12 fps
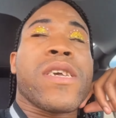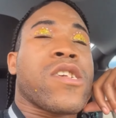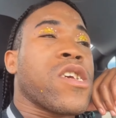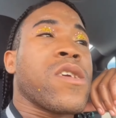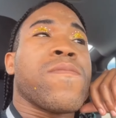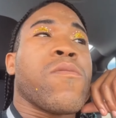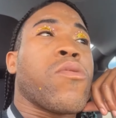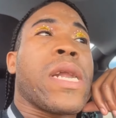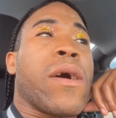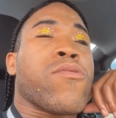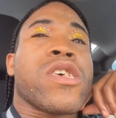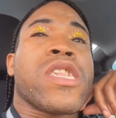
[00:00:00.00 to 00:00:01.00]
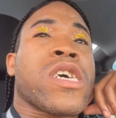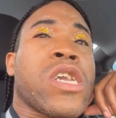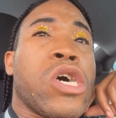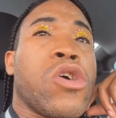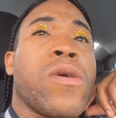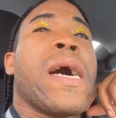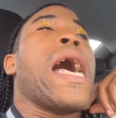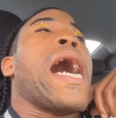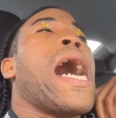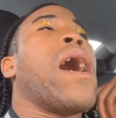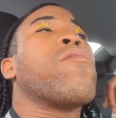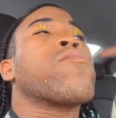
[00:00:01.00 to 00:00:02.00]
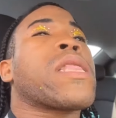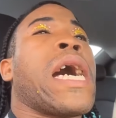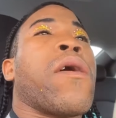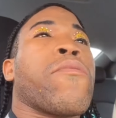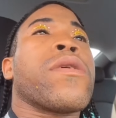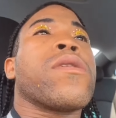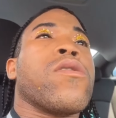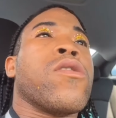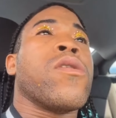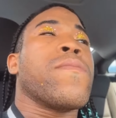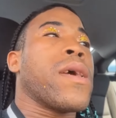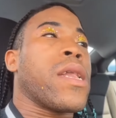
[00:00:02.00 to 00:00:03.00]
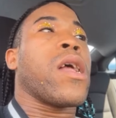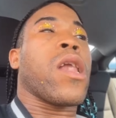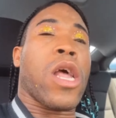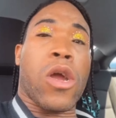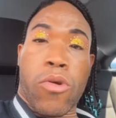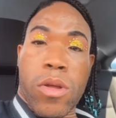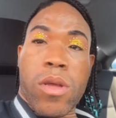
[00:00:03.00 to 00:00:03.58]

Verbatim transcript: Even when I was in the club, I was already up and alert.